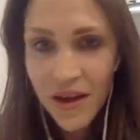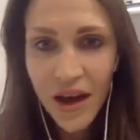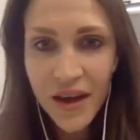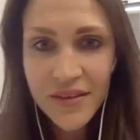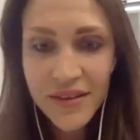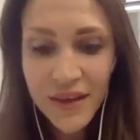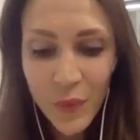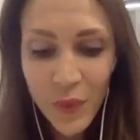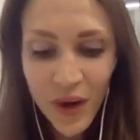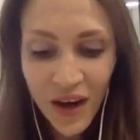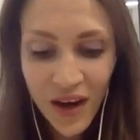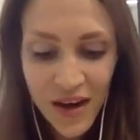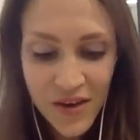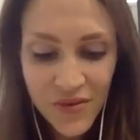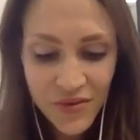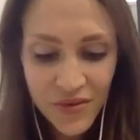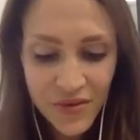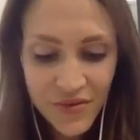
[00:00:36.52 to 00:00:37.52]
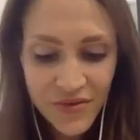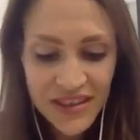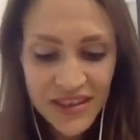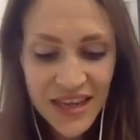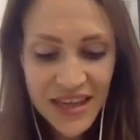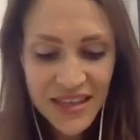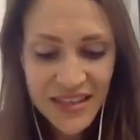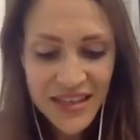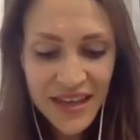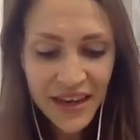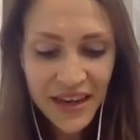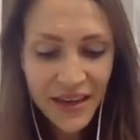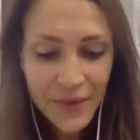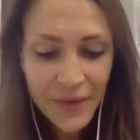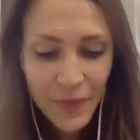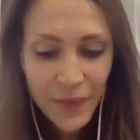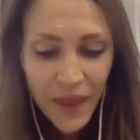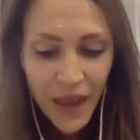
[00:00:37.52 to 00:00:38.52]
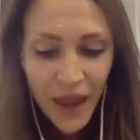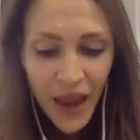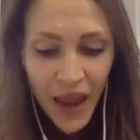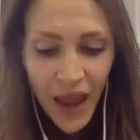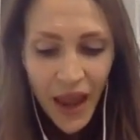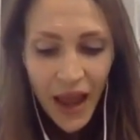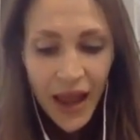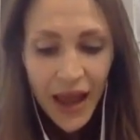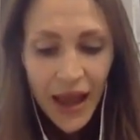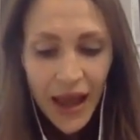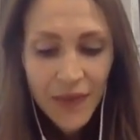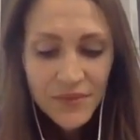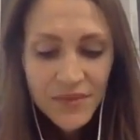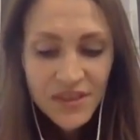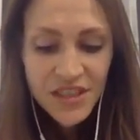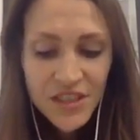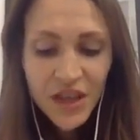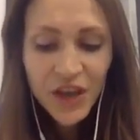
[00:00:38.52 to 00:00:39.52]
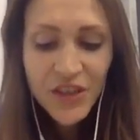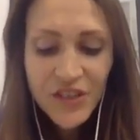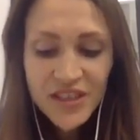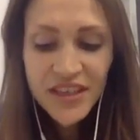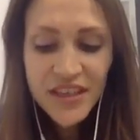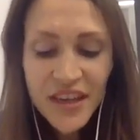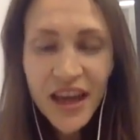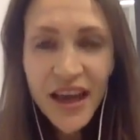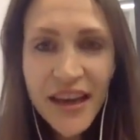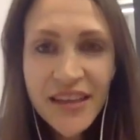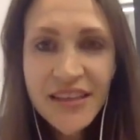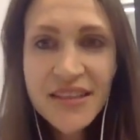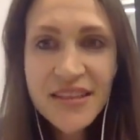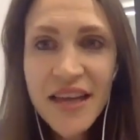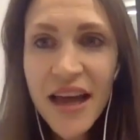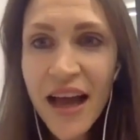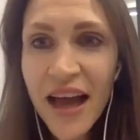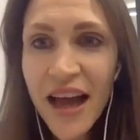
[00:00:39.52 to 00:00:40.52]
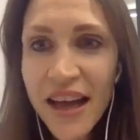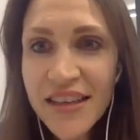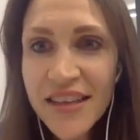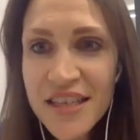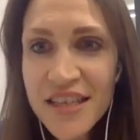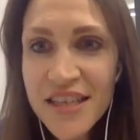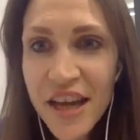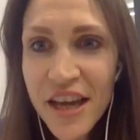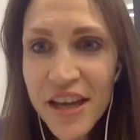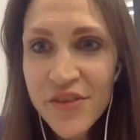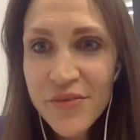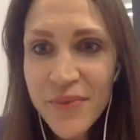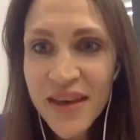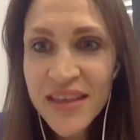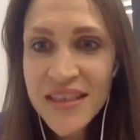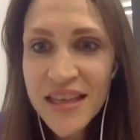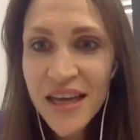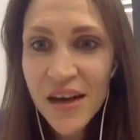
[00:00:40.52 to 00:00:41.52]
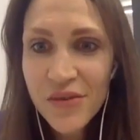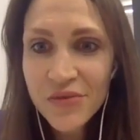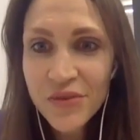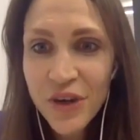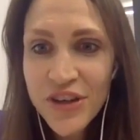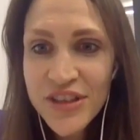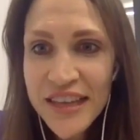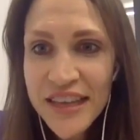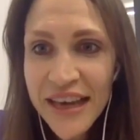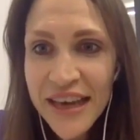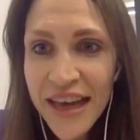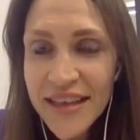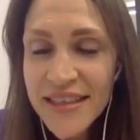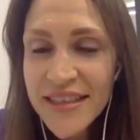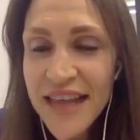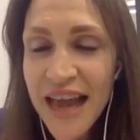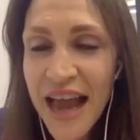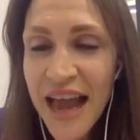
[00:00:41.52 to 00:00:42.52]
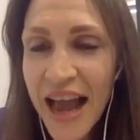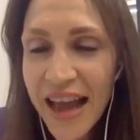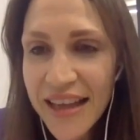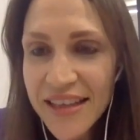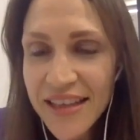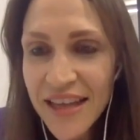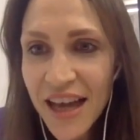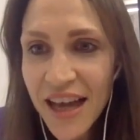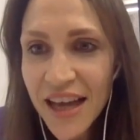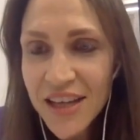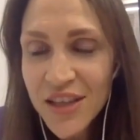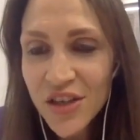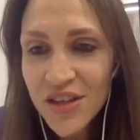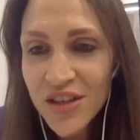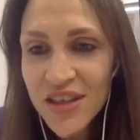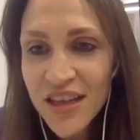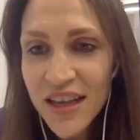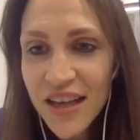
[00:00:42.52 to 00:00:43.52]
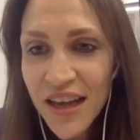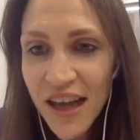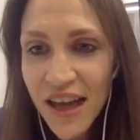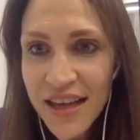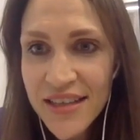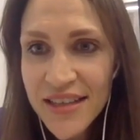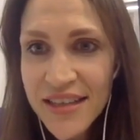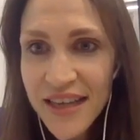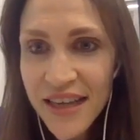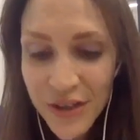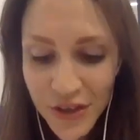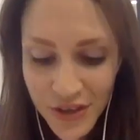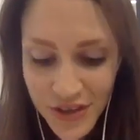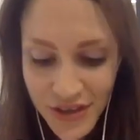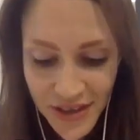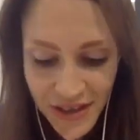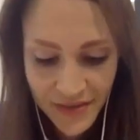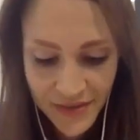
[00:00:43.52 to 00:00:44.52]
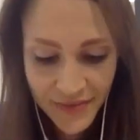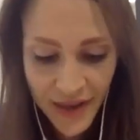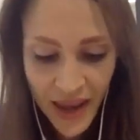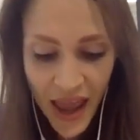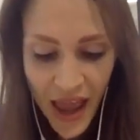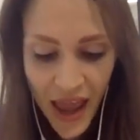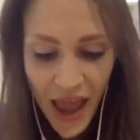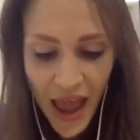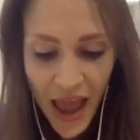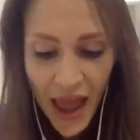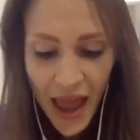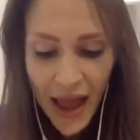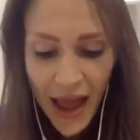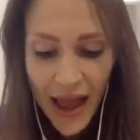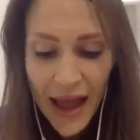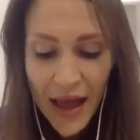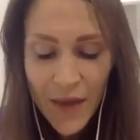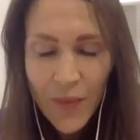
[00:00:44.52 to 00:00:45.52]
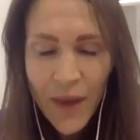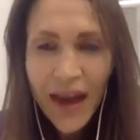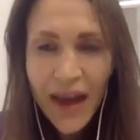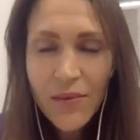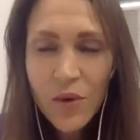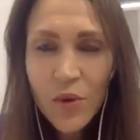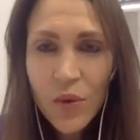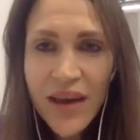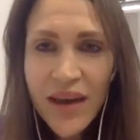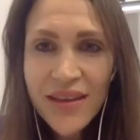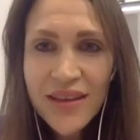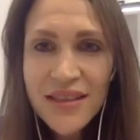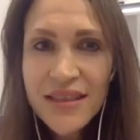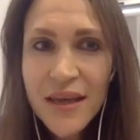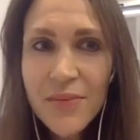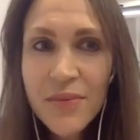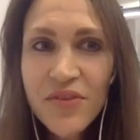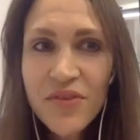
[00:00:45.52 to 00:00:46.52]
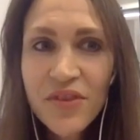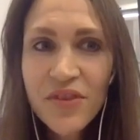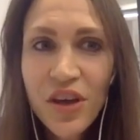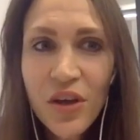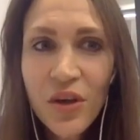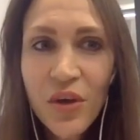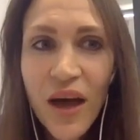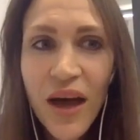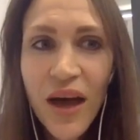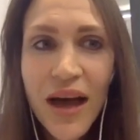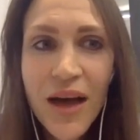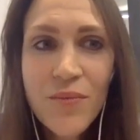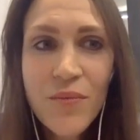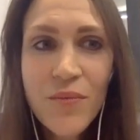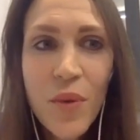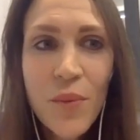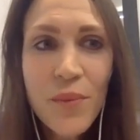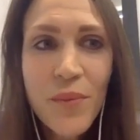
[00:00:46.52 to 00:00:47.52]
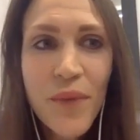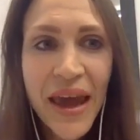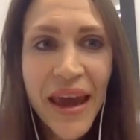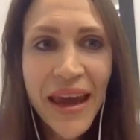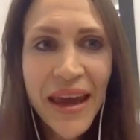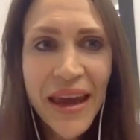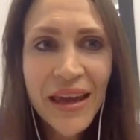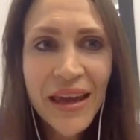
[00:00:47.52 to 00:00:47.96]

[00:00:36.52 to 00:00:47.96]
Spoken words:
I think we're live. Fantastic. So tonight is the turn of myself, Rosie Letts, and Dr. Tsakos. And I'm aware that some of you may